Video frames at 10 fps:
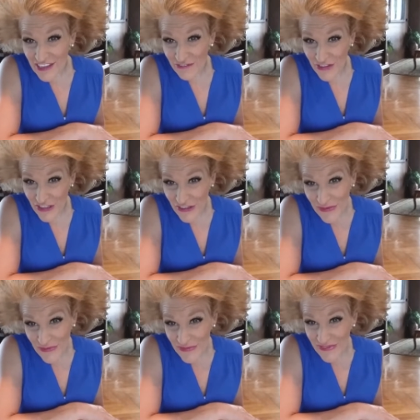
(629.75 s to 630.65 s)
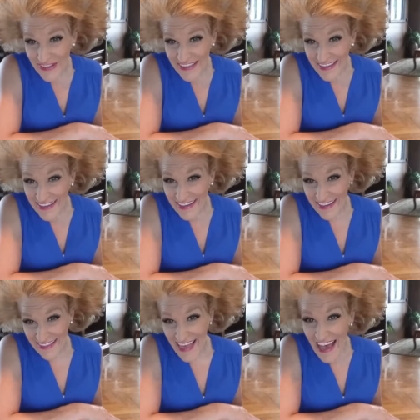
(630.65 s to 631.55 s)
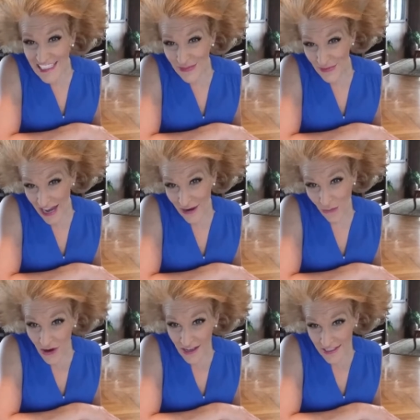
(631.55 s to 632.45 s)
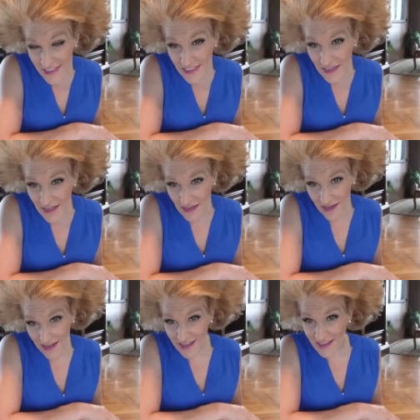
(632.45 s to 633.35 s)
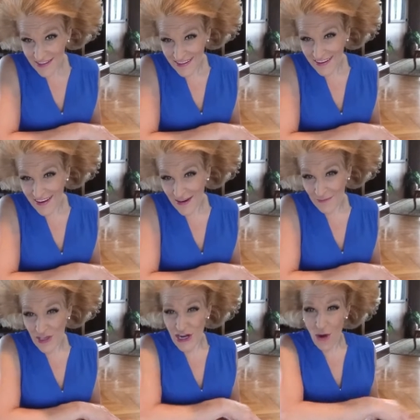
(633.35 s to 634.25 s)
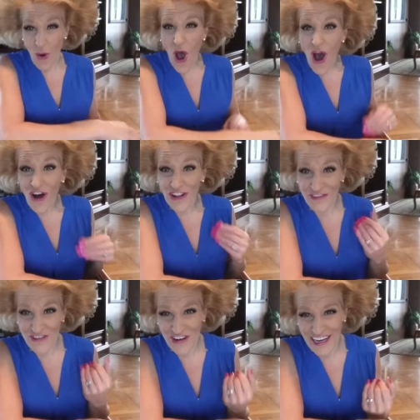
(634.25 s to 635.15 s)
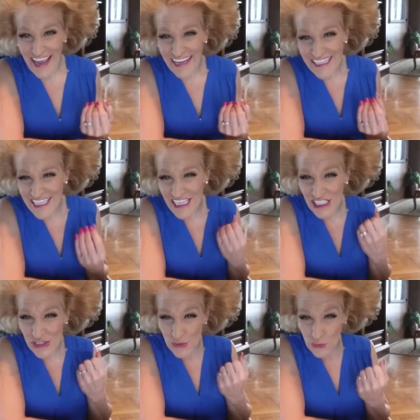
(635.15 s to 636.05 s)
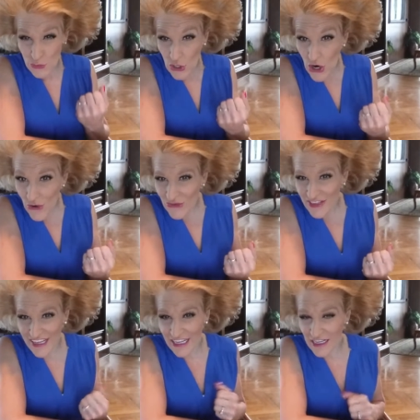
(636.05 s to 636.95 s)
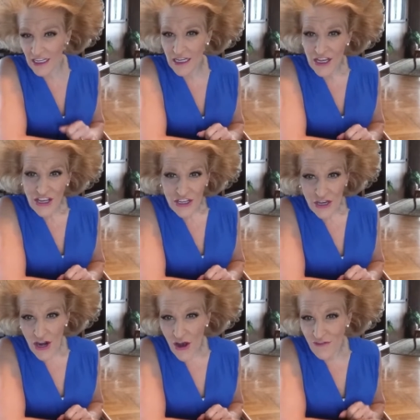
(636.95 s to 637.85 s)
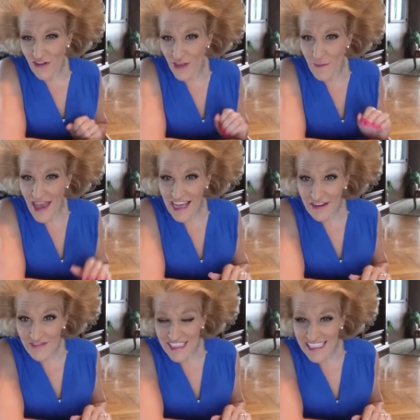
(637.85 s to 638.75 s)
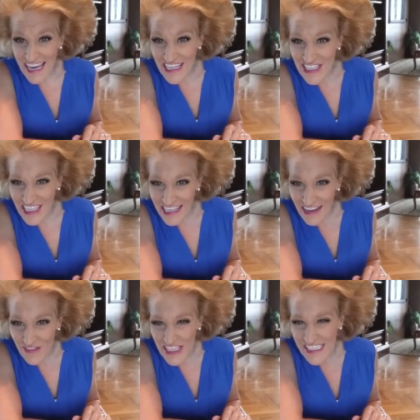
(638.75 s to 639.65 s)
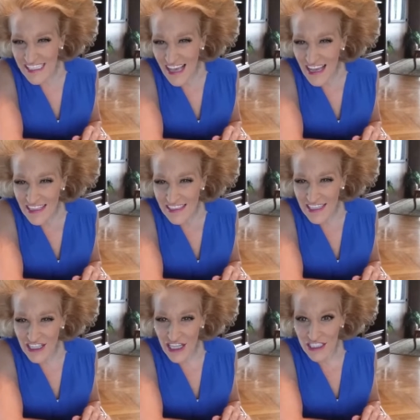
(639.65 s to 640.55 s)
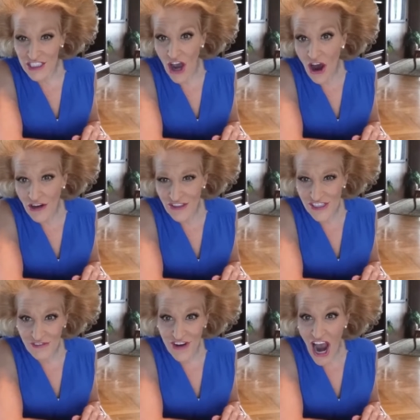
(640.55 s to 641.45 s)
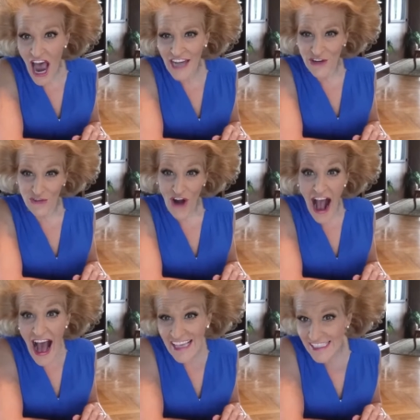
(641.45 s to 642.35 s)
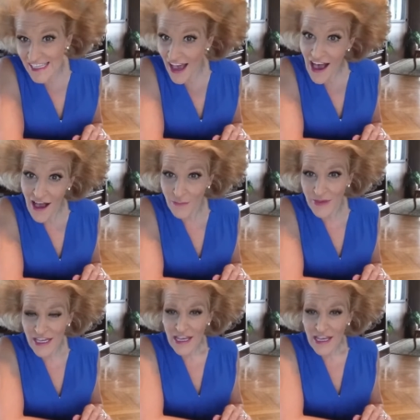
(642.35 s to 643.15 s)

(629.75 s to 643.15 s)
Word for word: of you. And that's what I want and um, you know all of creation is groaning you know for the manifestation of the sons and the daughters of god to rise up